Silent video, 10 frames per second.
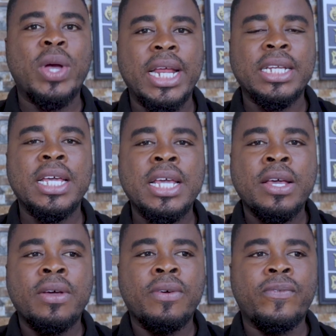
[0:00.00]
word.
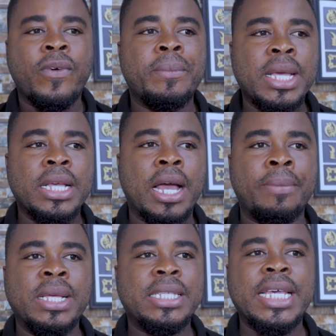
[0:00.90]
For me,
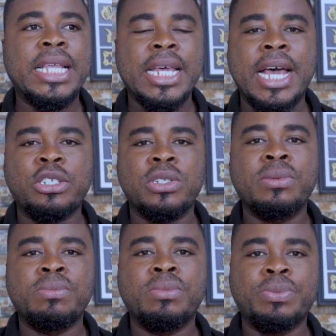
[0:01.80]
I mean, saying that I
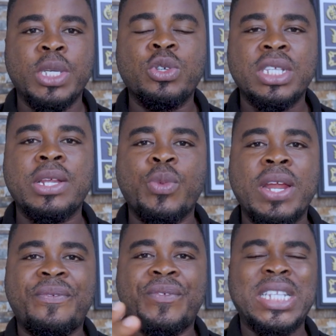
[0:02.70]
shouldn't be using the
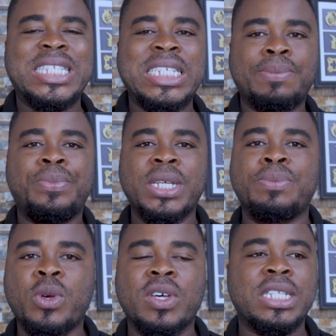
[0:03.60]
word fetish
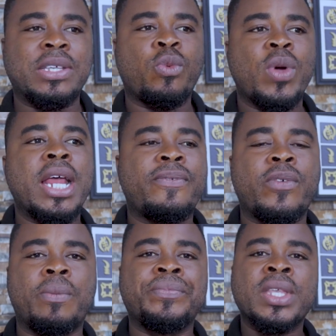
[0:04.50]
priest because it's a word
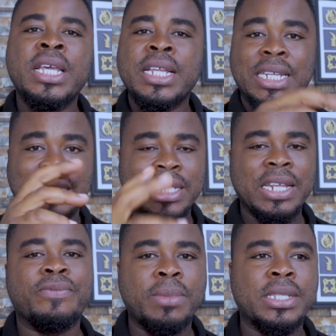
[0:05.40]
from the
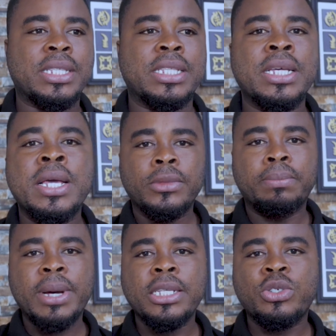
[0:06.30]
slave masters.
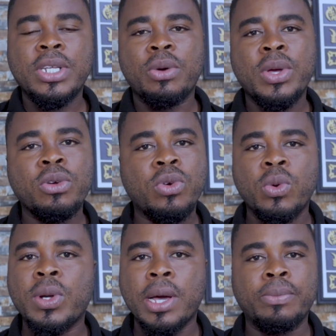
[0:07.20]
Mind you that when
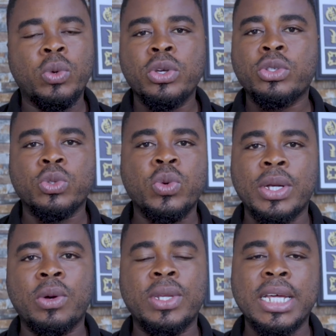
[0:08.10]
growing up, going to school
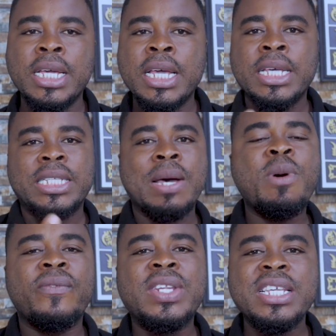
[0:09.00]
and all that,
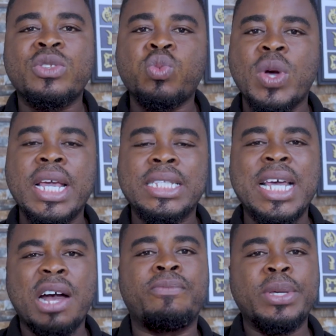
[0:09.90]
some of these
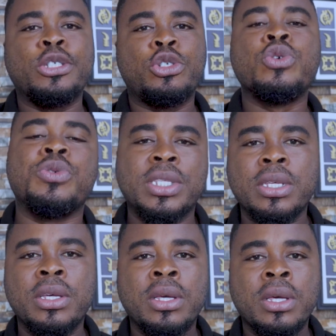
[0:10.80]
words have been used